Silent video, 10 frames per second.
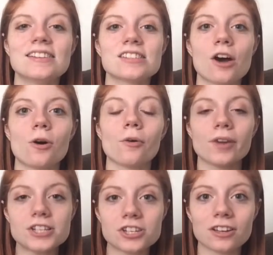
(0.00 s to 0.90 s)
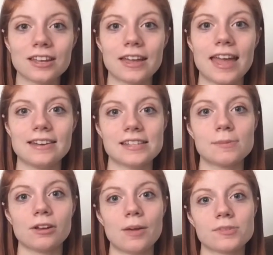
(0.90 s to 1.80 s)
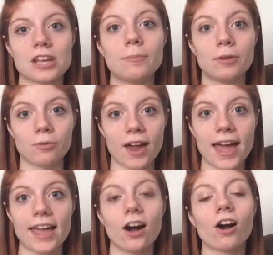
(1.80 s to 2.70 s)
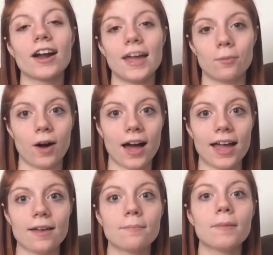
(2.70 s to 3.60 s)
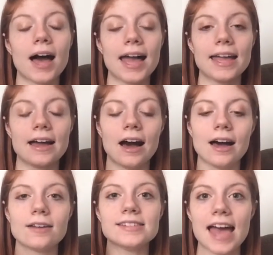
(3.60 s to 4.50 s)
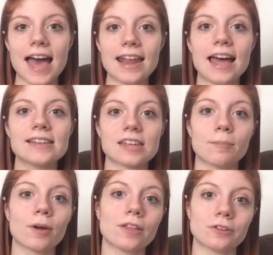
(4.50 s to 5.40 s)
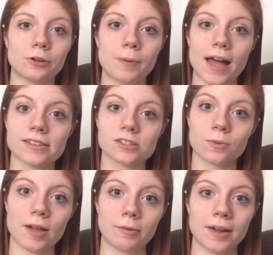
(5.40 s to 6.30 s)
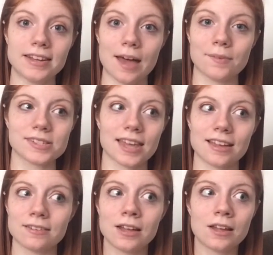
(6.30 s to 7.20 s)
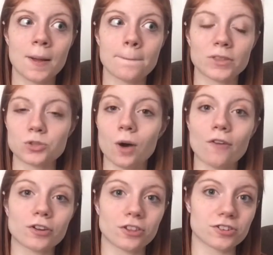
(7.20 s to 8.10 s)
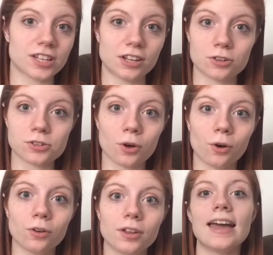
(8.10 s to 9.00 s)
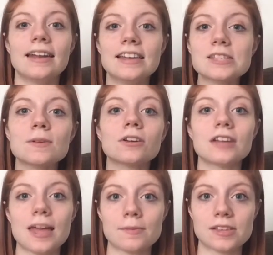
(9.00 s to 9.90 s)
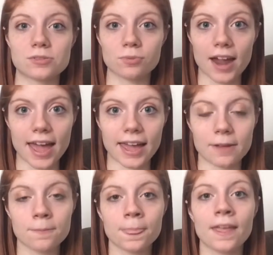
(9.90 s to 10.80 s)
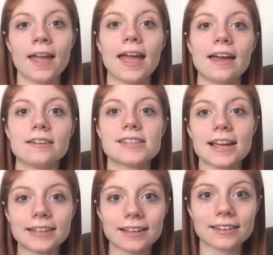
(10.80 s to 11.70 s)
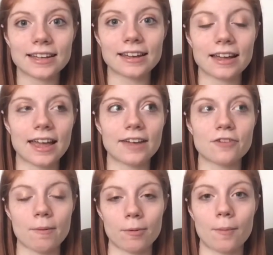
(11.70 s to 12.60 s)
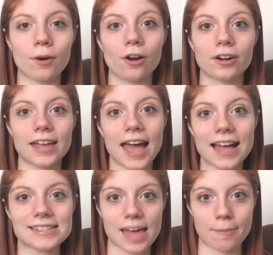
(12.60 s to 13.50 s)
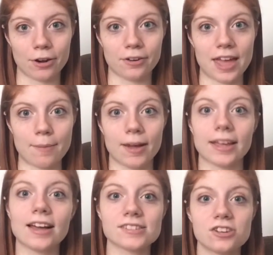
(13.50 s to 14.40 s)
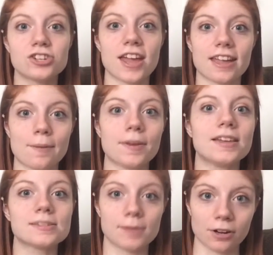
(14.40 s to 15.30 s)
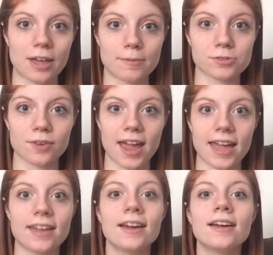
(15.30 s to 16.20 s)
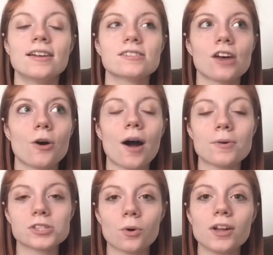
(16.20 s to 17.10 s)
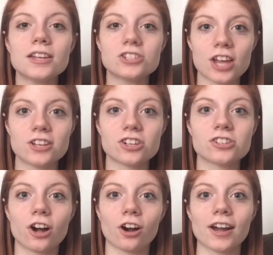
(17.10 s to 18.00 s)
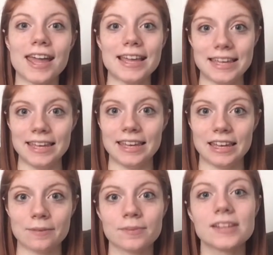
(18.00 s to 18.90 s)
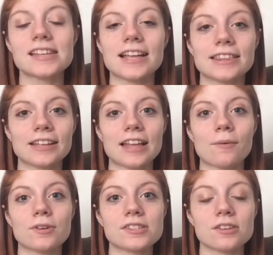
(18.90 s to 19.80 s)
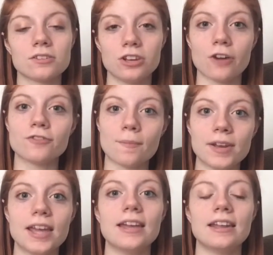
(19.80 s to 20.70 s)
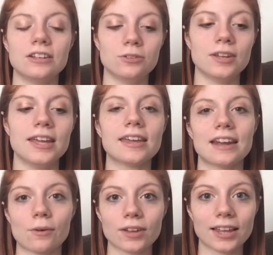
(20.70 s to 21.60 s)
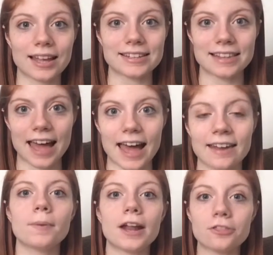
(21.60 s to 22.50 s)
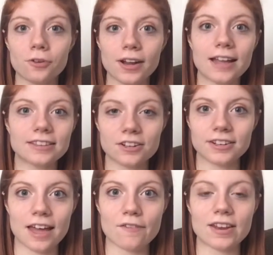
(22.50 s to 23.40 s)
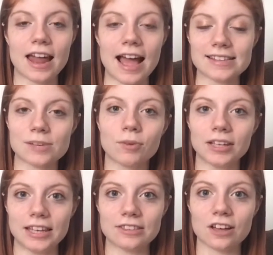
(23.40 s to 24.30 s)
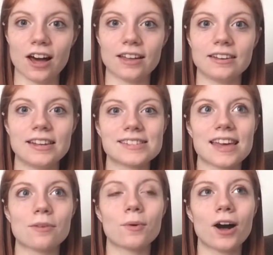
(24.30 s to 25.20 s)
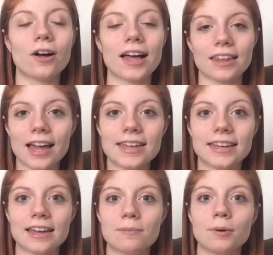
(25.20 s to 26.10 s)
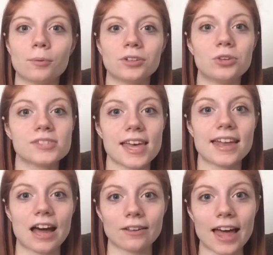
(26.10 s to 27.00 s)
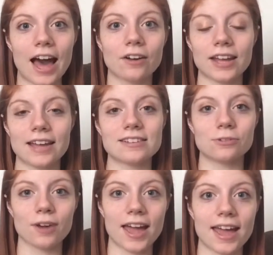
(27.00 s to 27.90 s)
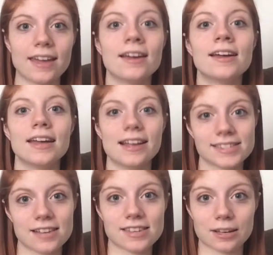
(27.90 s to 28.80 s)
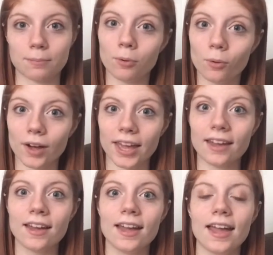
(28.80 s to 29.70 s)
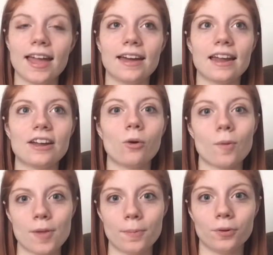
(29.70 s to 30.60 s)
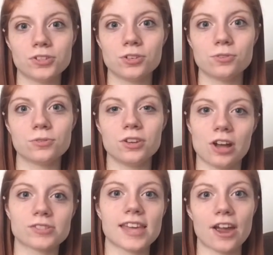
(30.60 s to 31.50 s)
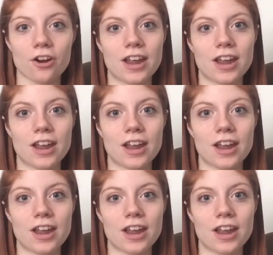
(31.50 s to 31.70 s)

So originally, Andy's middle name was going to be Ray, R A Y. My uh, dad has a brother who passed away when my dad was like 12 or 13 years old, and his middle name is Ray. And technically, a family member already has that middle name. My cousin Jacob, his middle name is Ray. So I was going to change it to R A E because I thought that was, you know, feminine and unique and I really liked that. But I threw it out there to Devin I asked him what he thought and he said, Well, I like it, but when you say it out loud, Andy Ray, it sounds like a boy and I don't want people to, you know, say her